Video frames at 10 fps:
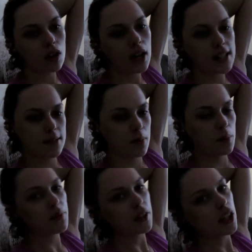as a
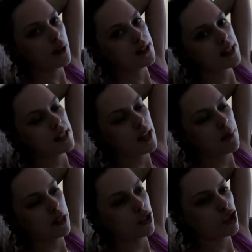proper video and sit down,
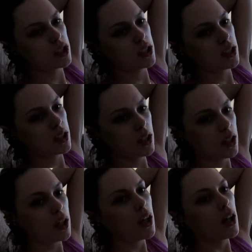but I just
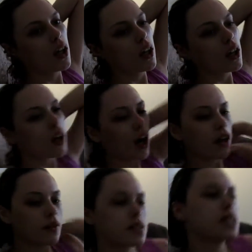
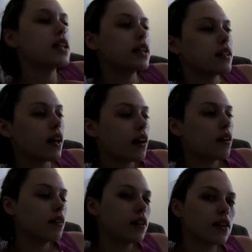kind of was sitting
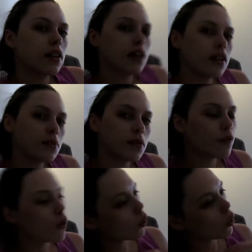down
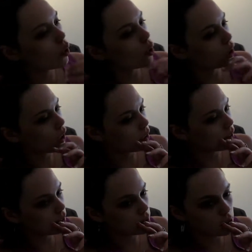before, kind of
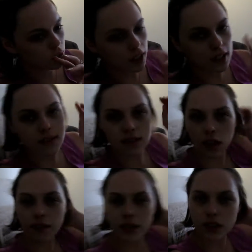like looking at
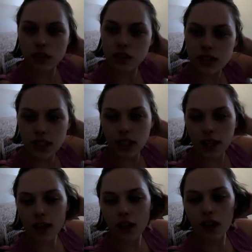stuff and just
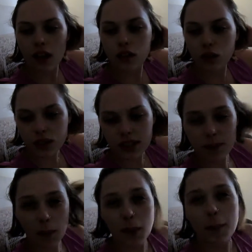thinking, and I thought this is
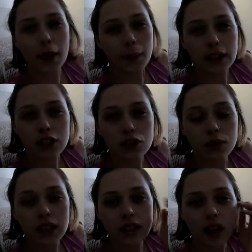probably a better way to do
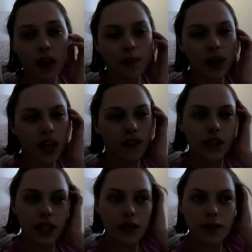it. I kind of felt
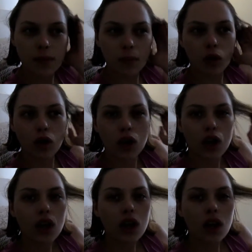like it was a bit more
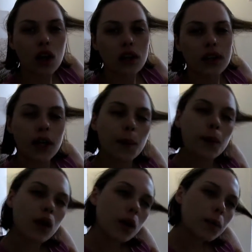like
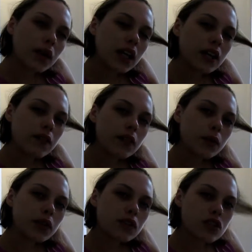appropriate, if we
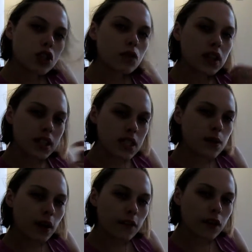will, to do it this
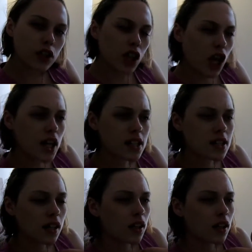way for you guys.